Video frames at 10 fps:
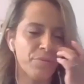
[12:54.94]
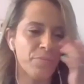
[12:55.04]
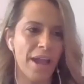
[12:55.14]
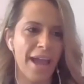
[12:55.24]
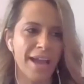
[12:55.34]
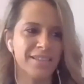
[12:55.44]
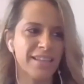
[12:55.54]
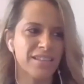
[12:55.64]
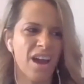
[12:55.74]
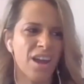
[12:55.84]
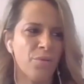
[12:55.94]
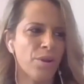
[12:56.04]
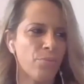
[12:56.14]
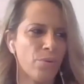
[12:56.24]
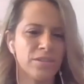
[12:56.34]
with my ex, that's kind of what
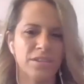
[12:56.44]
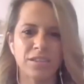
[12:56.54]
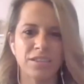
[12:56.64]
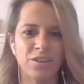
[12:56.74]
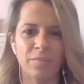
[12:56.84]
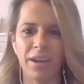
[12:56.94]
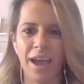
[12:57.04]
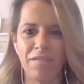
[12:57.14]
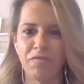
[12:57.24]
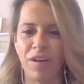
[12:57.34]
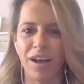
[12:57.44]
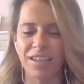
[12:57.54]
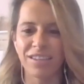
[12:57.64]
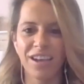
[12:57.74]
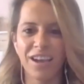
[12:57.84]
it was. I just said, I'm going to have
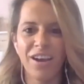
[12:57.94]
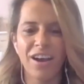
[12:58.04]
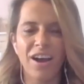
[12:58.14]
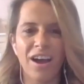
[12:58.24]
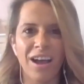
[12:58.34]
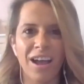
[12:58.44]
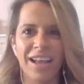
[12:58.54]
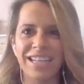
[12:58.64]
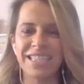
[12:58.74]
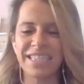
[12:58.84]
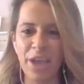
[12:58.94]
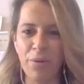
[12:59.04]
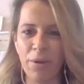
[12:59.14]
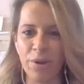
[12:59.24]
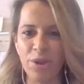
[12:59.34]
fun and see
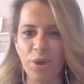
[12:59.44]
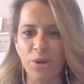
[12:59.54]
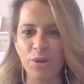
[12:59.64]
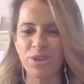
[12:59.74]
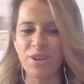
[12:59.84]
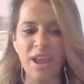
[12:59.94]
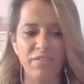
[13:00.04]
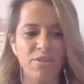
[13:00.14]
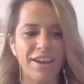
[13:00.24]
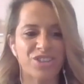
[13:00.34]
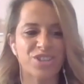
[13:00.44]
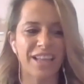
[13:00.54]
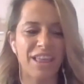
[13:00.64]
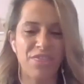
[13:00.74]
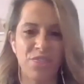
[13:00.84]
where it goes. I never
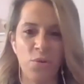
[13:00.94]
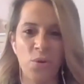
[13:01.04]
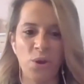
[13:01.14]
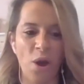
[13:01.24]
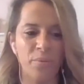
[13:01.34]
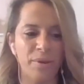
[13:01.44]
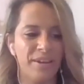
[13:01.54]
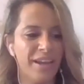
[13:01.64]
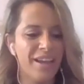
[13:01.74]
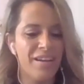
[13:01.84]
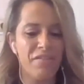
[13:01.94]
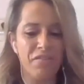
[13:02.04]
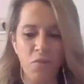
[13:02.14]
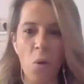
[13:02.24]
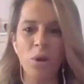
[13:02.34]
actually thought I would
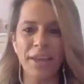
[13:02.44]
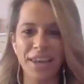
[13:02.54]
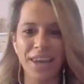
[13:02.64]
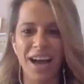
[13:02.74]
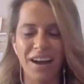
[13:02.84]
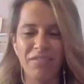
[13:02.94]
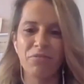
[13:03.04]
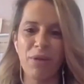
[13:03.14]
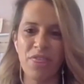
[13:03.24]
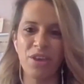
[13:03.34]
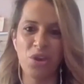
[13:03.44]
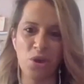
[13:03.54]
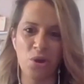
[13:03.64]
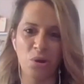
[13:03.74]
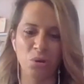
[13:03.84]
fall in love with a
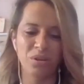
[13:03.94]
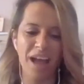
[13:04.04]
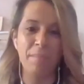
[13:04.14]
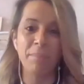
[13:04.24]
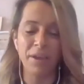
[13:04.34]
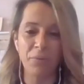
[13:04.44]
girl and be